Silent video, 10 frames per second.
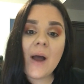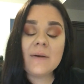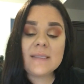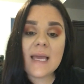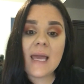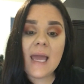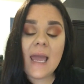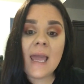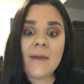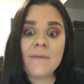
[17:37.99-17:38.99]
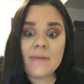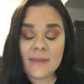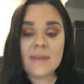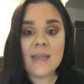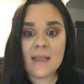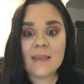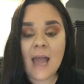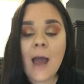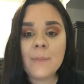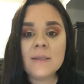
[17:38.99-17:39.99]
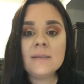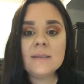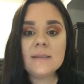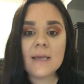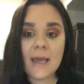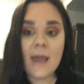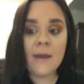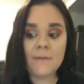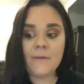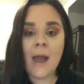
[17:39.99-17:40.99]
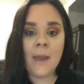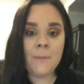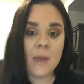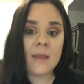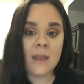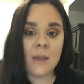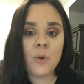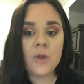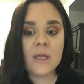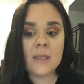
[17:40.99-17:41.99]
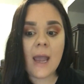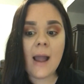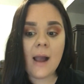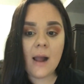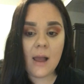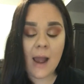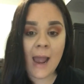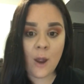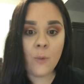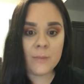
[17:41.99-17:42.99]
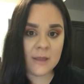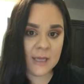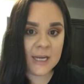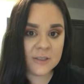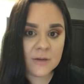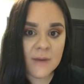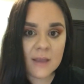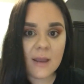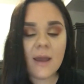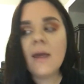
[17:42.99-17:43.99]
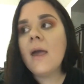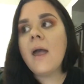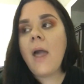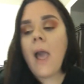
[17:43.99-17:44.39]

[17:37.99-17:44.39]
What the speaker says: So I was like, if anything happens, if I'm in labor, then I hope that they intervene.